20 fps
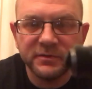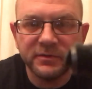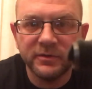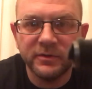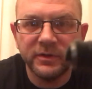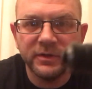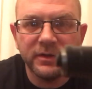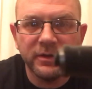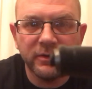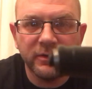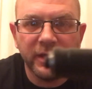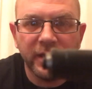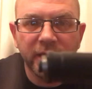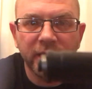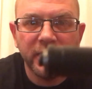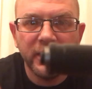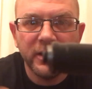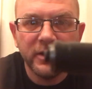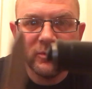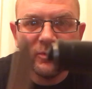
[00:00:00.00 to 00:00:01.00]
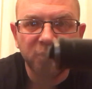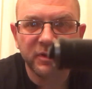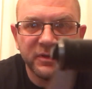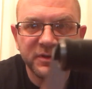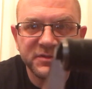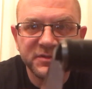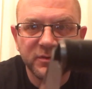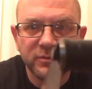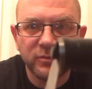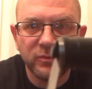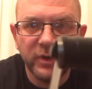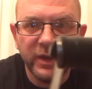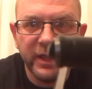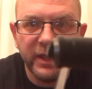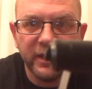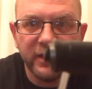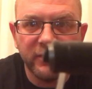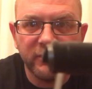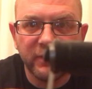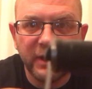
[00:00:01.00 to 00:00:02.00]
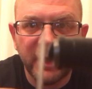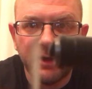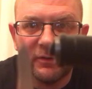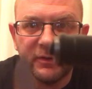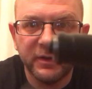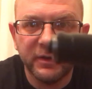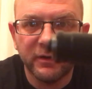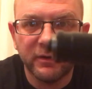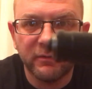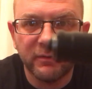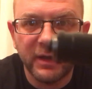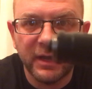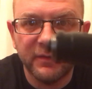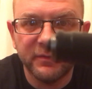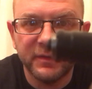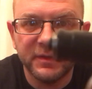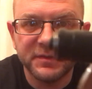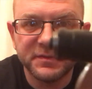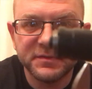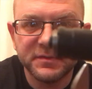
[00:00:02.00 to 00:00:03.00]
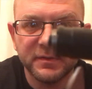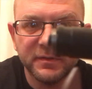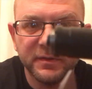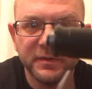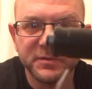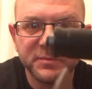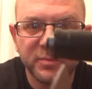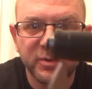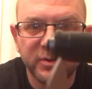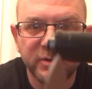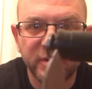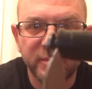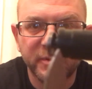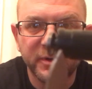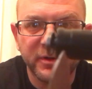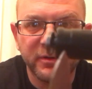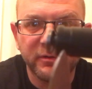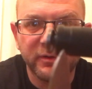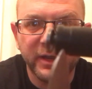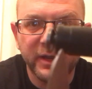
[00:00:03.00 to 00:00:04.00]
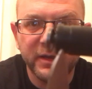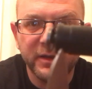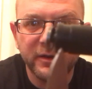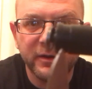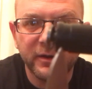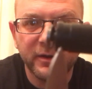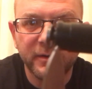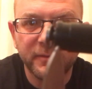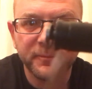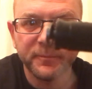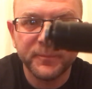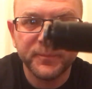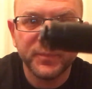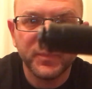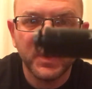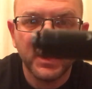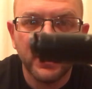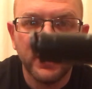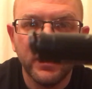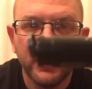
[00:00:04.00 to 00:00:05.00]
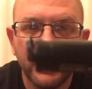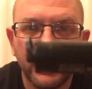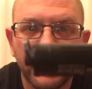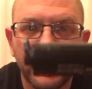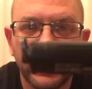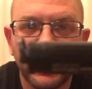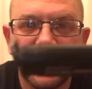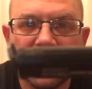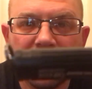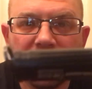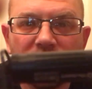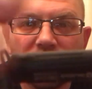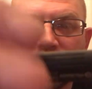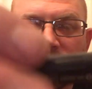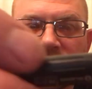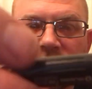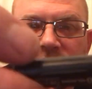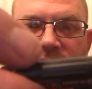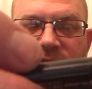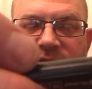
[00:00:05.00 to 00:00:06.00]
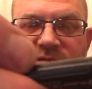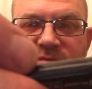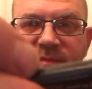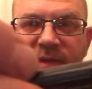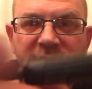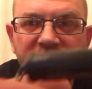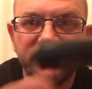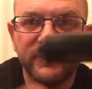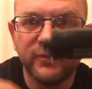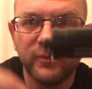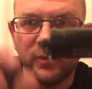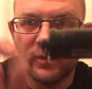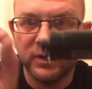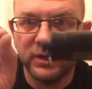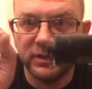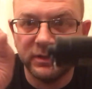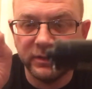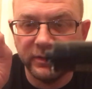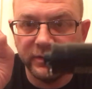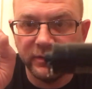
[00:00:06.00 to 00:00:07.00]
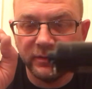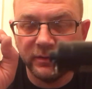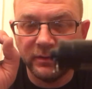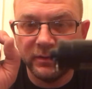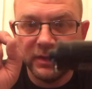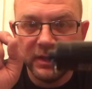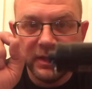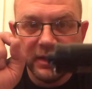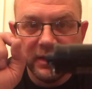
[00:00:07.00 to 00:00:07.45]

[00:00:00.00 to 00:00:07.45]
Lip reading: do it. Okay, well, there's a ring around here, around this perimeter right here. where it is meant for a little